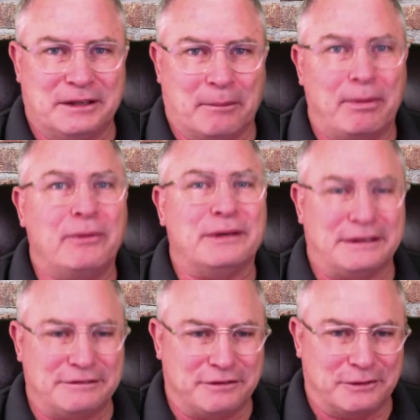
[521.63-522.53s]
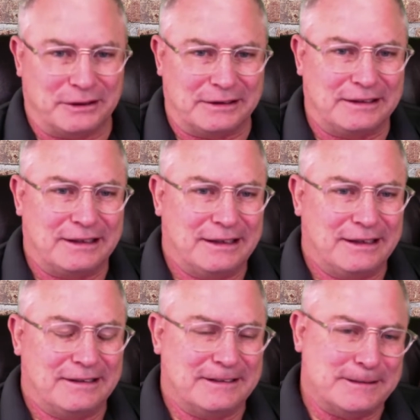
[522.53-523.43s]
pulling for it
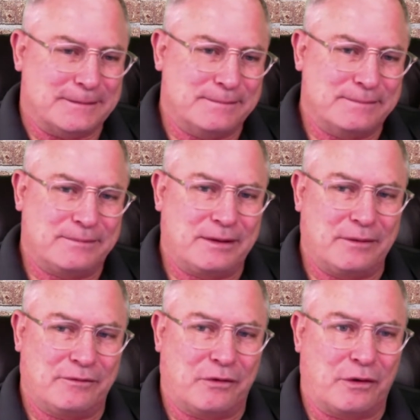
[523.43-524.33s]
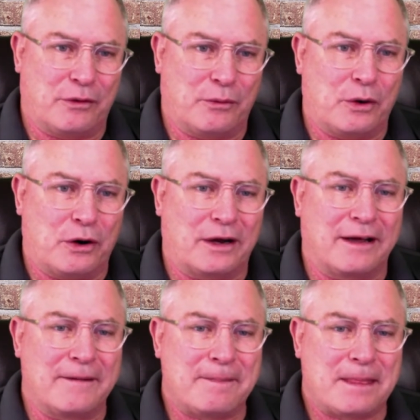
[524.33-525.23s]
for their work.
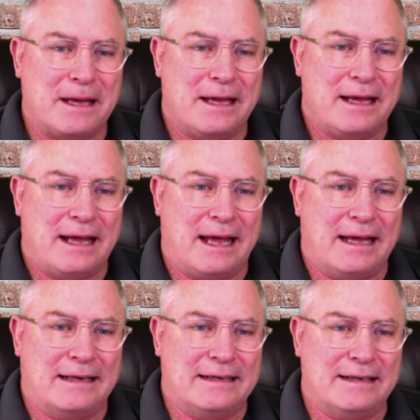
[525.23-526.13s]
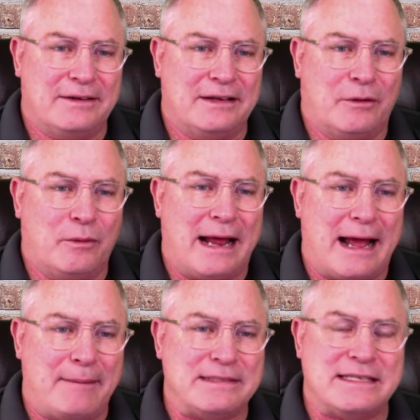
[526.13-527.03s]
And, what
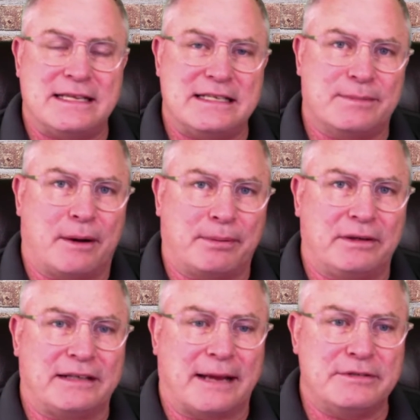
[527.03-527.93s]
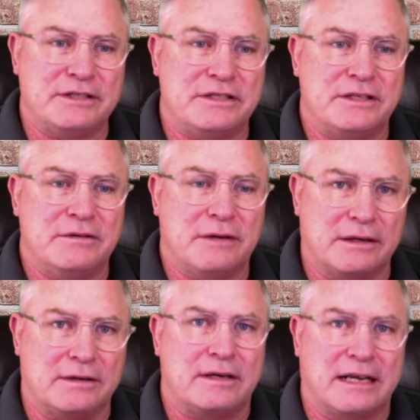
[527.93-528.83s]
happens in these small prototypes is you
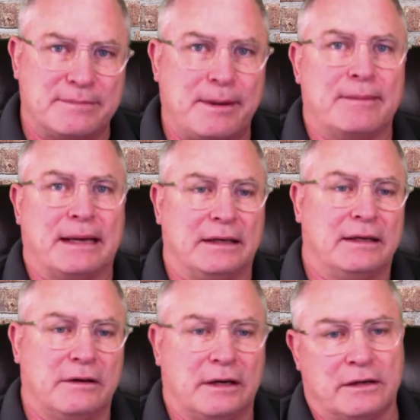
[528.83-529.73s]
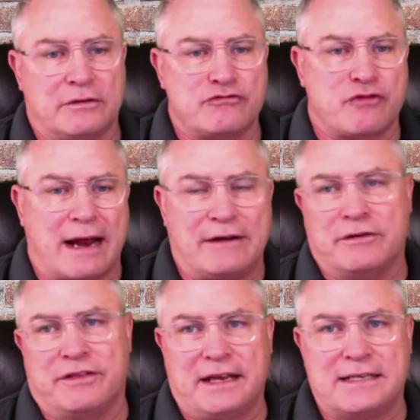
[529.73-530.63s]
can experiment, you can try new
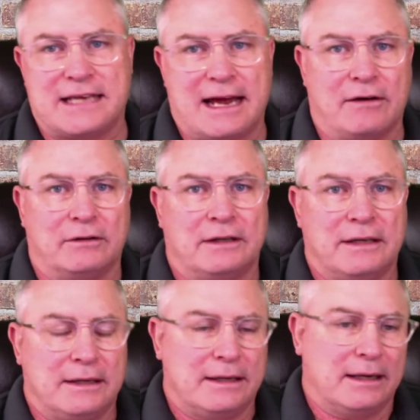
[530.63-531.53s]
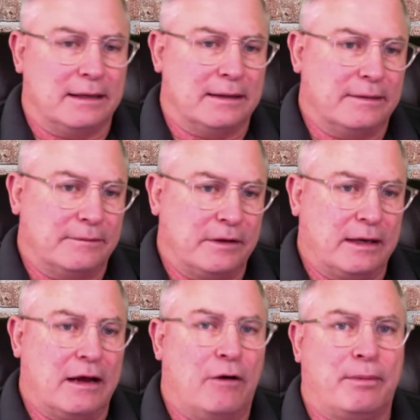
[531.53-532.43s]
things out. You
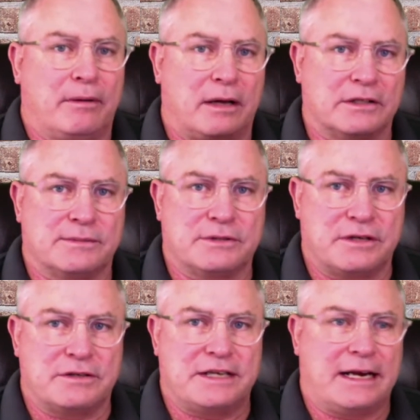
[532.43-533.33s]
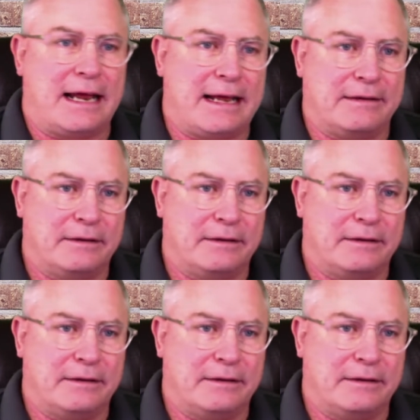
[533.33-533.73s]
can help customers understand, hey,